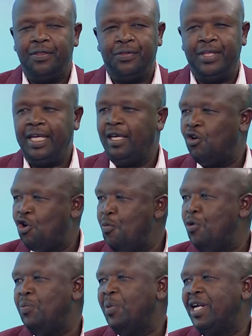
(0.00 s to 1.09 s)
The
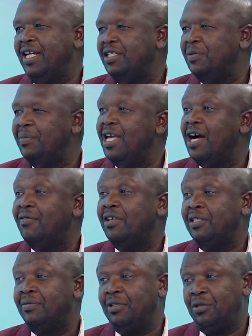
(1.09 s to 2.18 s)
common Mwananchi may have a
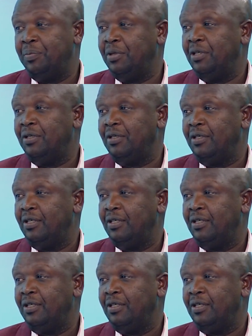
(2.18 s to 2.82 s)
different opinion.